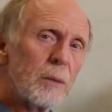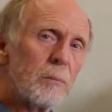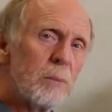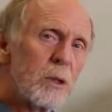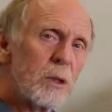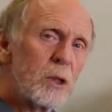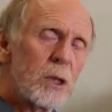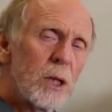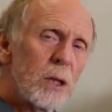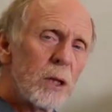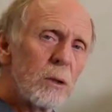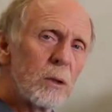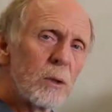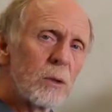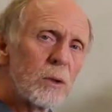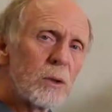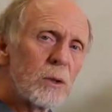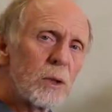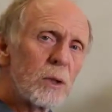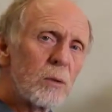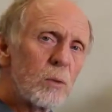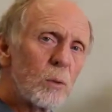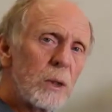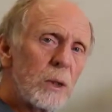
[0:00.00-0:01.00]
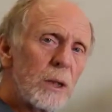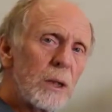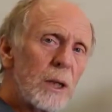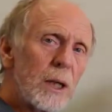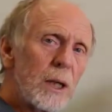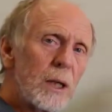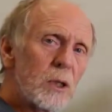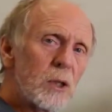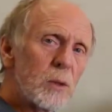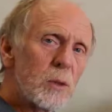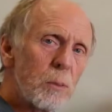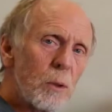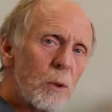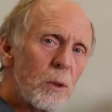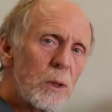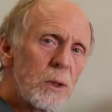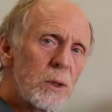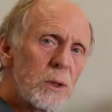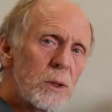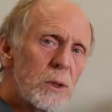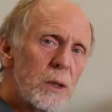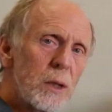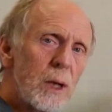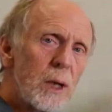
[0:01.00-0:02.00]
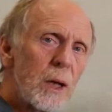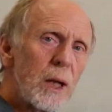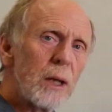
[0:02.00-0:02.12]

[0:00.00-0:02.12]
materials that we exploit,